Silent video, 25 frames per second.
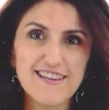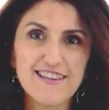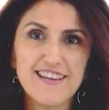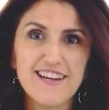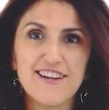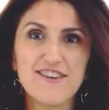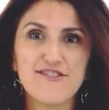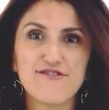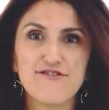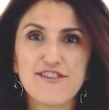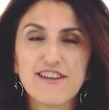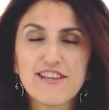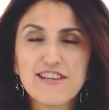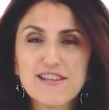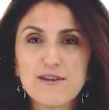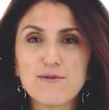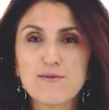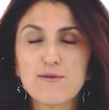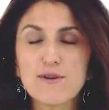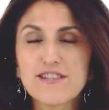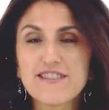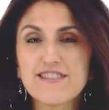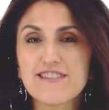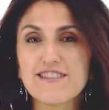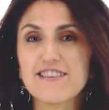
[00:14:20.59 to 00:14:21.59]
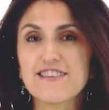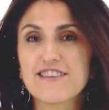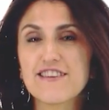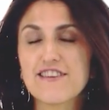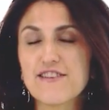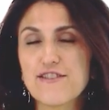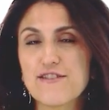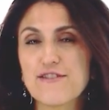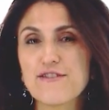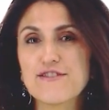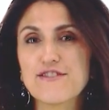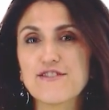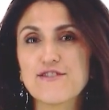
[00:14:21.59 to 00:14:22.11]
I really wanted
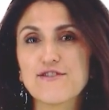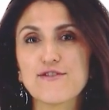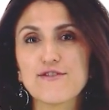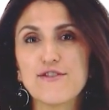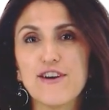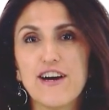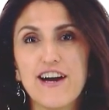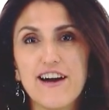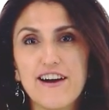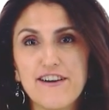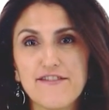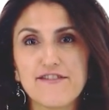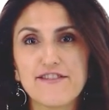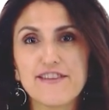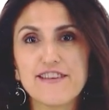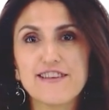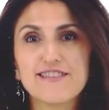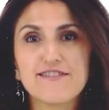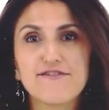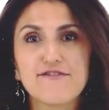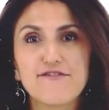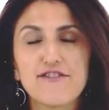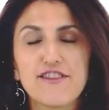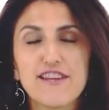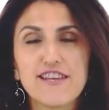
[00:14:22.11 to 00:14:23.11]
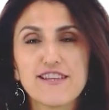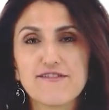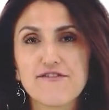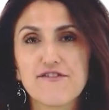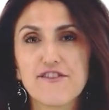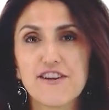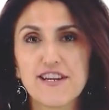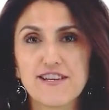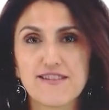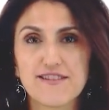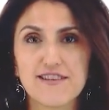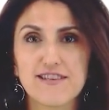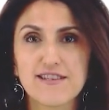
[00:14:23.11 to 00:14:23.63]
you to have these
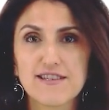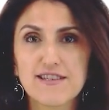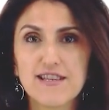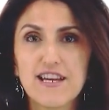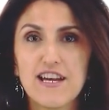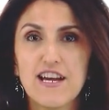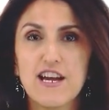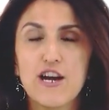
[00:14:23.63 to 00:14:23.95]
phrases